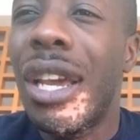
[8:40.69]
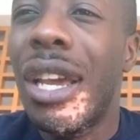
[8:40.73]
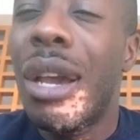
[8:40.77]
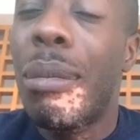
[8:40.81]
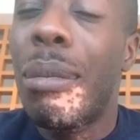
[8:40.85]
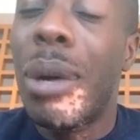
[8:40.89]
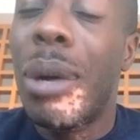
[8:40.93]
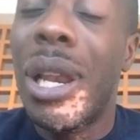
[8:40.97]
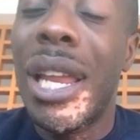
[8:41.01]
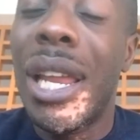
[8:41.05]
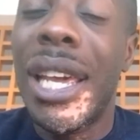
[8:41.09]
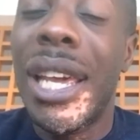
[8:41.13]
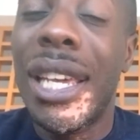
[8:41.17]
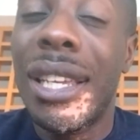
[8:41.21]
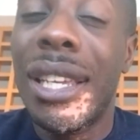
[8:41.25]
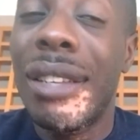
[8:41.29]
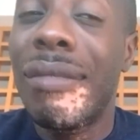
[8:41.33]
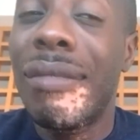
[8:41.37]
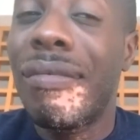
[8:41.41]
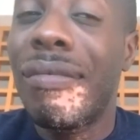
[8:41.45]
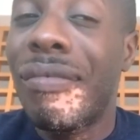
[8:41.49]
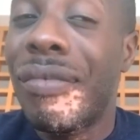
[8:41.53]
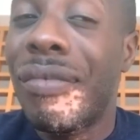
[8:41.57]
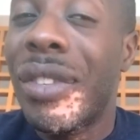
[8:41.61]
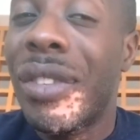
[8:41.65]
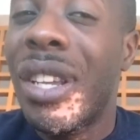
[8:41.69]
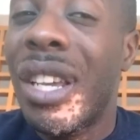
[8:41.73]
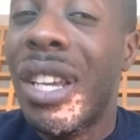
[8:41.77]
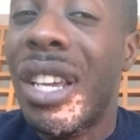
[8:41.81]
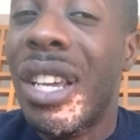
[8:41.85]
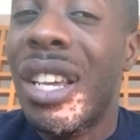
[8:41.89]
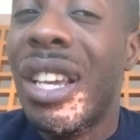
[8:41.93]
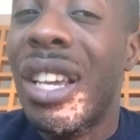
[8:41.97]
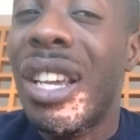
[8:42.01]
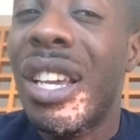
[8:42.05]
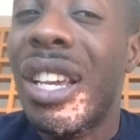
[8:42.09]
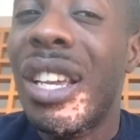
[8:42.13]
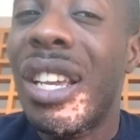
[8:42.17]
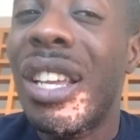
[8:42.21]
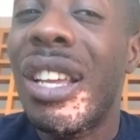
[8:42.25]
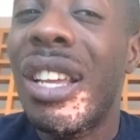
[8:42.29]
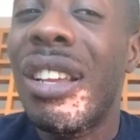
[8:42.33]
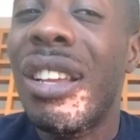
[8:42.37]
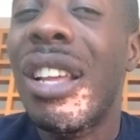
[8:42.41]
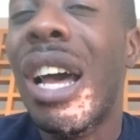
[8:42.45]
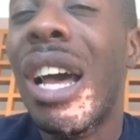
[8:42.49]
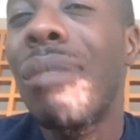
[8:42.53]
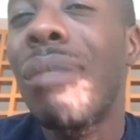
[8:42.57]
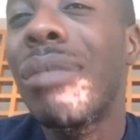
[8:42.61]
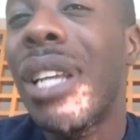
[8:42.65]
But like
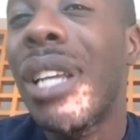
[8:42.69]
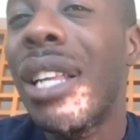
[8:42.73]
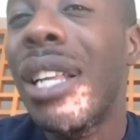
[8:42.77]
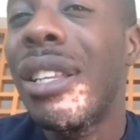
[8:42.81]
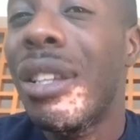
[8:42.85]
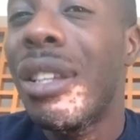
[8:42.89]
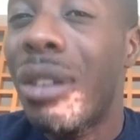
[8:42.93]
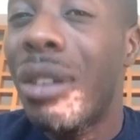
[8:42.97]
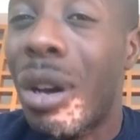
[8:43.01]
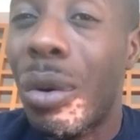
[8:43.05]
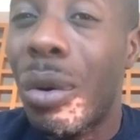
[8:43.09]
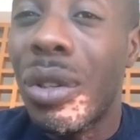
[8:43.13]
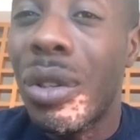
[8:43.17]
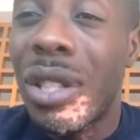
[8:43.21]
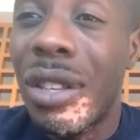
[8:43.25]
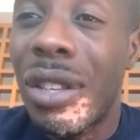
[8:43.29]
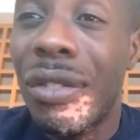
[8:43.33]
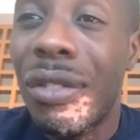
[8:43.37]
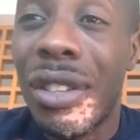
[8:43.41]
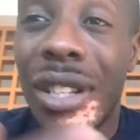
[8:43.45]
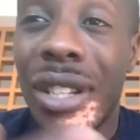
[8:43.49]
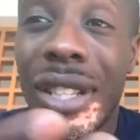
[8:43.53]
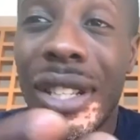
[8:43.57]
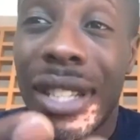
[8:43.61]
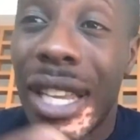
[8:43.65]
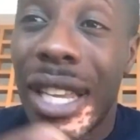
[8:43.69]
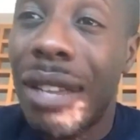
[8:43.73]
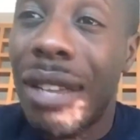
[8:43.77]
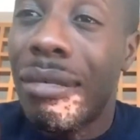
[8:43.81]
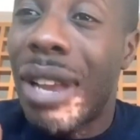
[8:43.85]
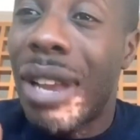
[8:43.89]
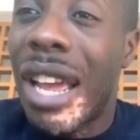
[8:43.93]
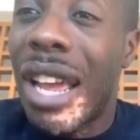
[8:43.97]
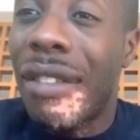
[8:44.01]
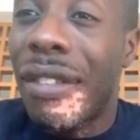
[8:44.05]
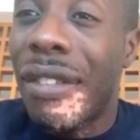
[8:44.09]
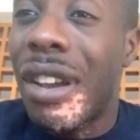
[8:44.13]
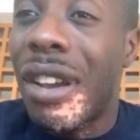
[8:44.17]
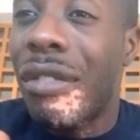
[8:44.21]
I'm telling you, I was living the same life every